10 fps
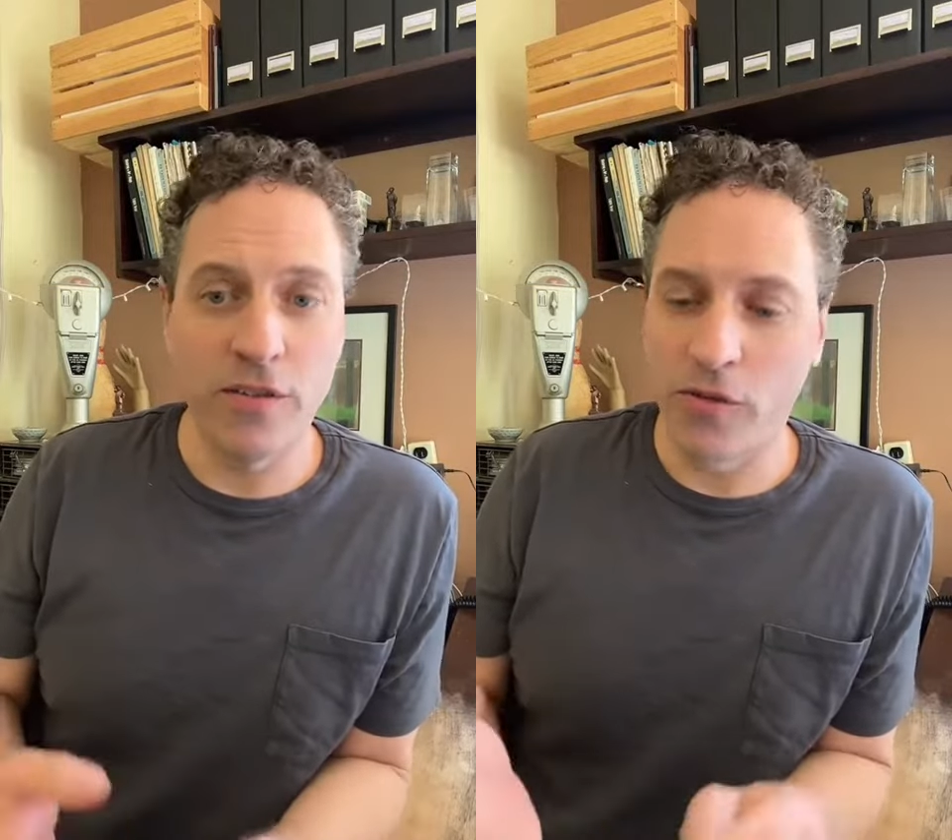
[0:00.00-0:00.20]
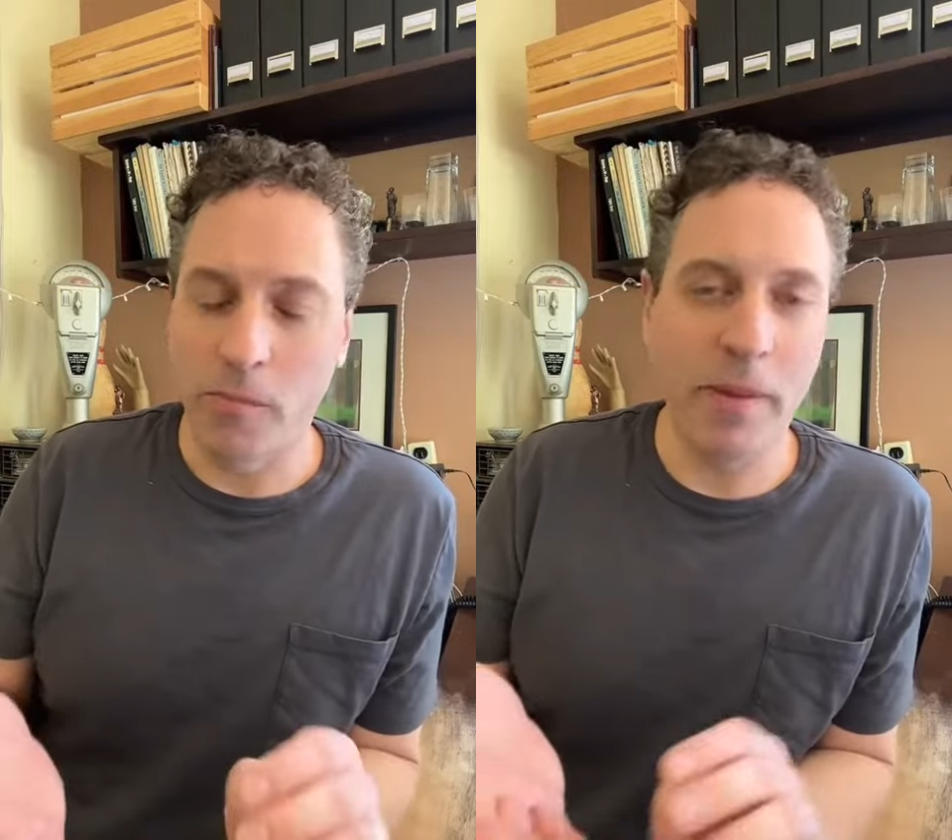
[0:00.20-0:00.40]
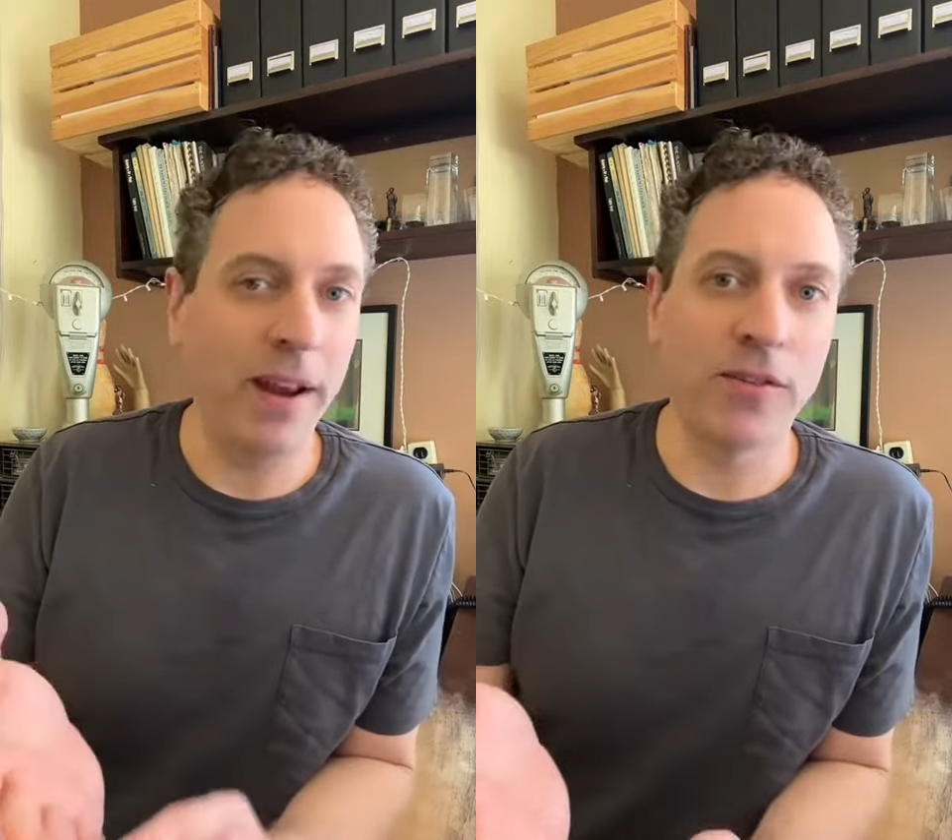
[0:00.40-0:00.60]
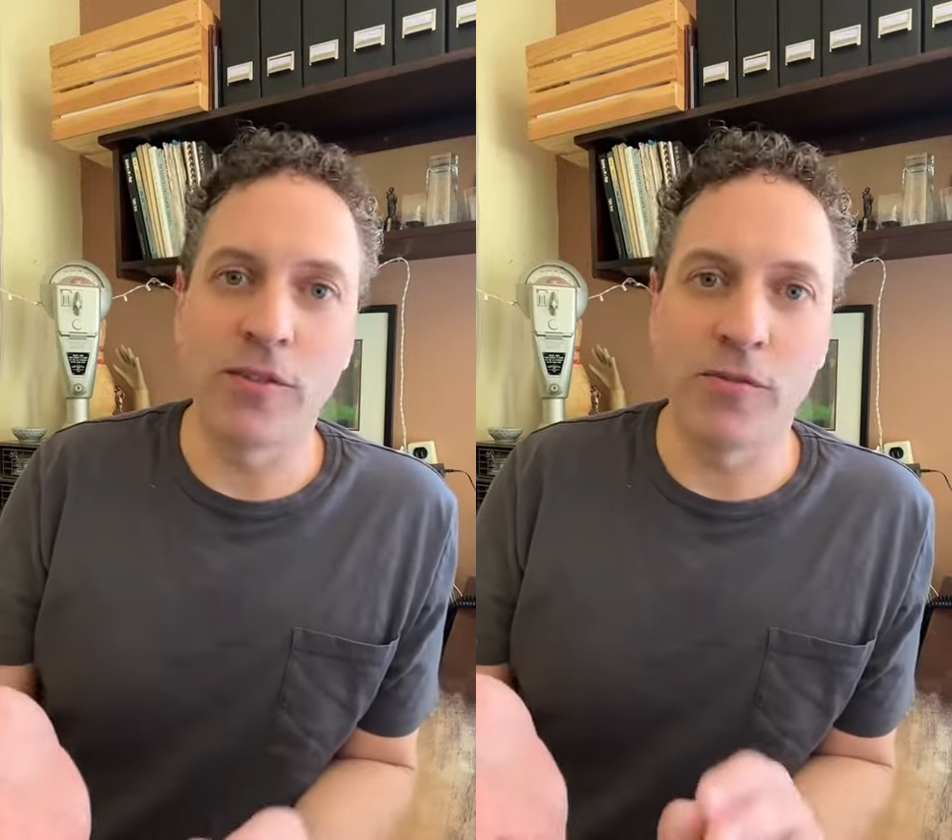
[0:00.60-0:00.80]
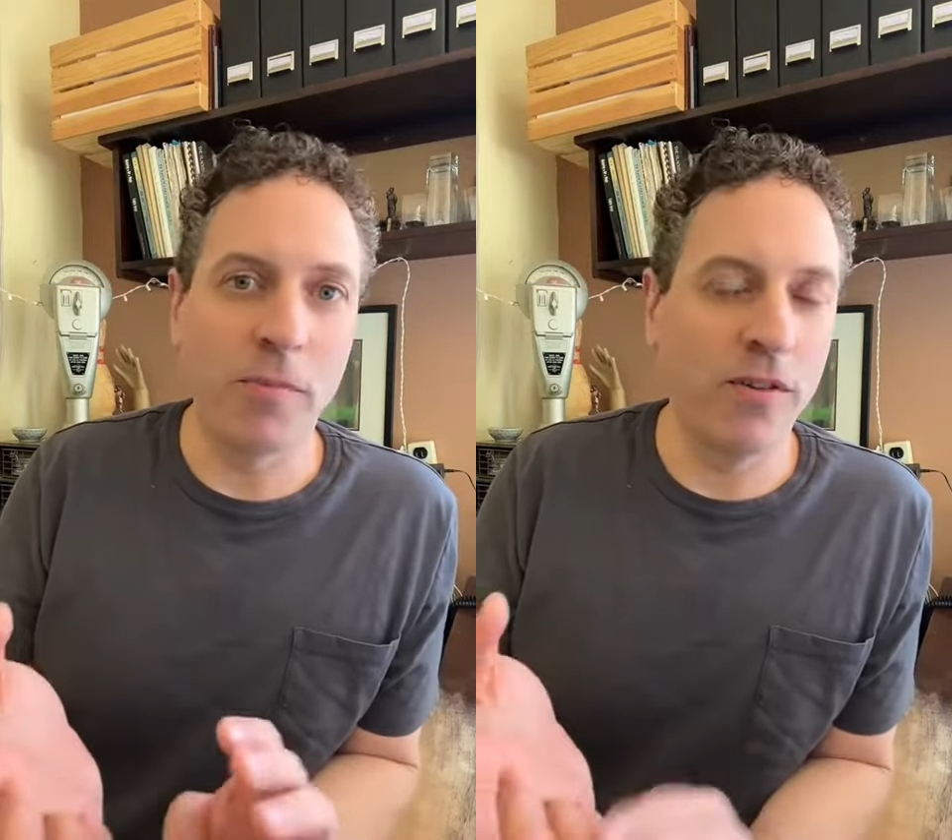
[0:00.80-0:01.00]
So
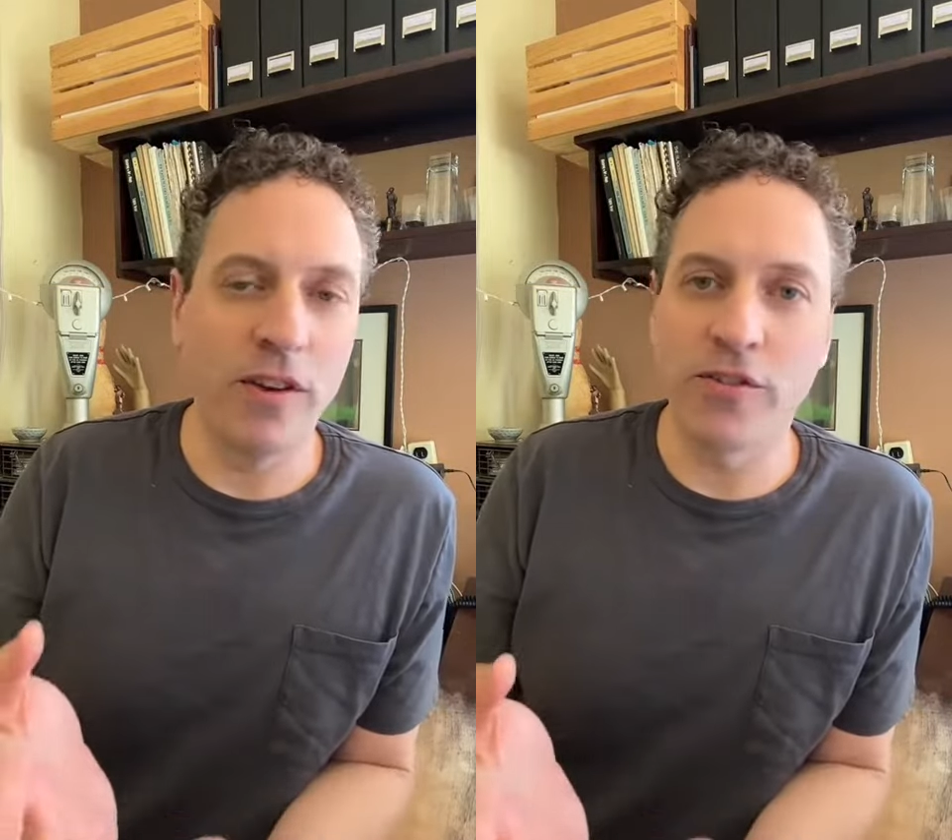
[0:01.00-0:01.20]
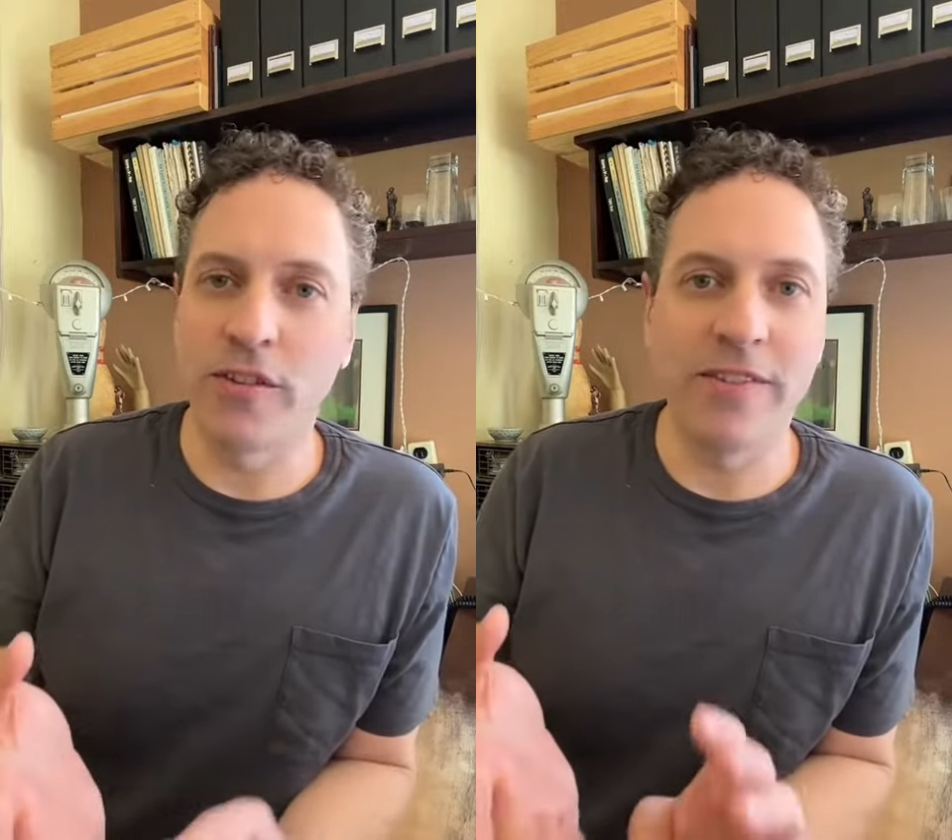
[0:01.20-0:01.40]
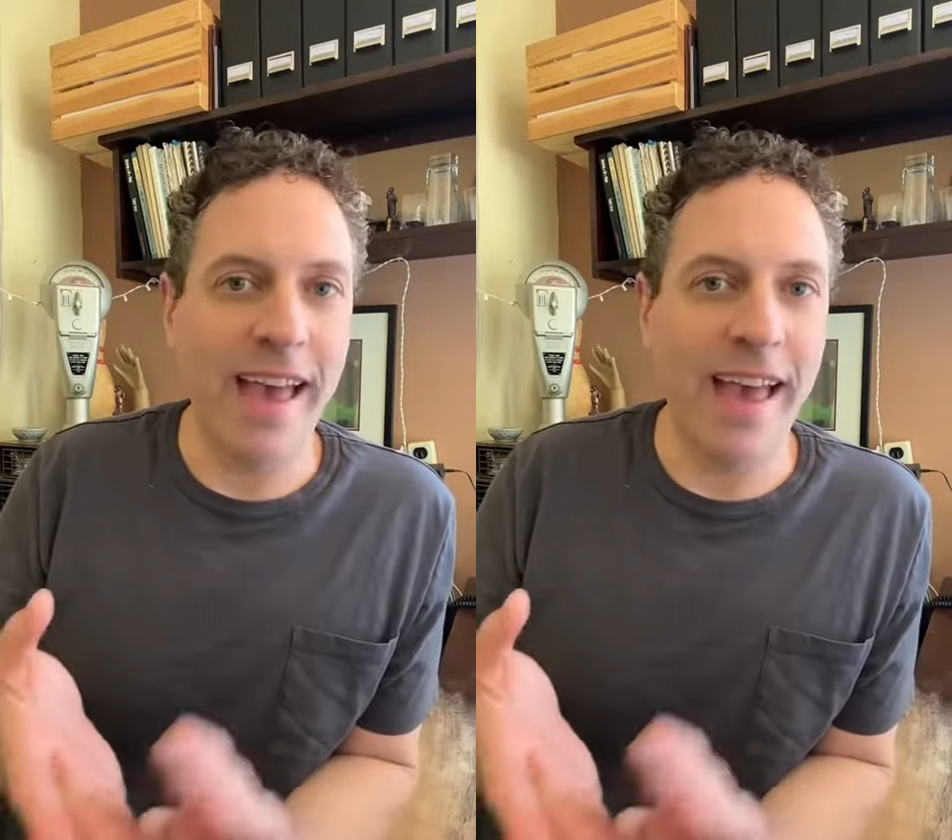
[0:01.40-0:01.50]
painters, musicians,